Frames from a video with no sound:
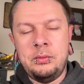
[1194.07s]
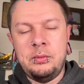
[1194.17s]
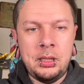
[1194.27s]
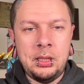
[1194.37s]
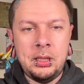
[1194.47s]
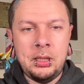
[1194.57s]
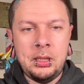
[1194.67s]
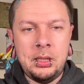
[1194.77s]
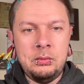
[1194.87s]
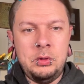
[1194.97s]
I
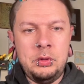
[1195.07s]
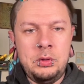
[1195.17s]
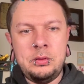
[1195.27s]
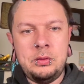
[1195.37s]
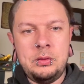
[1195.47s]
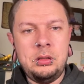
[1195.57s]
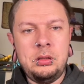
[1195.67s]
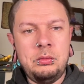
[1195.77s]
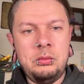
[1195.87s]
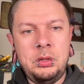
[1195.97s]
got the music
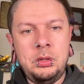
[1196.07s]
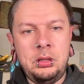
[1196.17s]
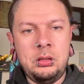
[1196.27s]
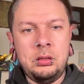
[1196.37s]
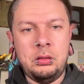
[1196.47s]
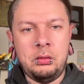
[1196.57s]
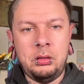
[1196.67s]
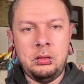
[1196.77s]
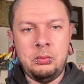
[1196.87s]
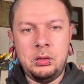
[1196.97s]
in me. Okay,
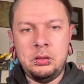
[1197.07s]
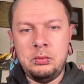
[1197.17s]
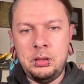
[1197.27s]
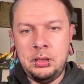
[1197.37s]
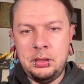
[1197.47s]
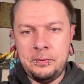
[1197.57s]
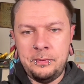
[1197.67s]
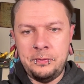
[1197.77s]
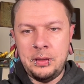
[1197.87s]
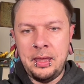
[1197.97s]
here we go.
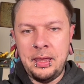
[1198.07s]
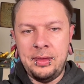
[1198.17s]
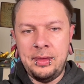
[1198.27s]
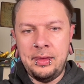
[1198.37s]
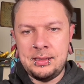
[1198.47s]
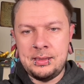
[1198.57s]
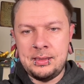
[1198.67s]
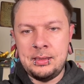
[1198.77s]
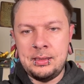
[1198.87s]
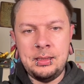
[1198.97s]
If
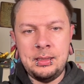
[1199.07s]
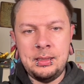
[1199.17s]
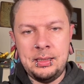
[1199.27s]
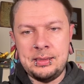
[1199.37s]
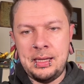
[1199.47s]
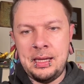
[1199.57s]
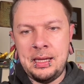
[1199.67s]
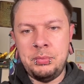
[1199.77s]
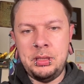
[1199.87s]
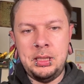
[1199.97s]
this is
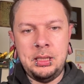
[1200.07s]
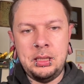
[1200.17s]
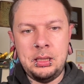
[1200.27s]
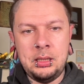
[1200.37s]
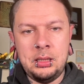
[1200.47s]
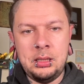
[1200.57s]
happening,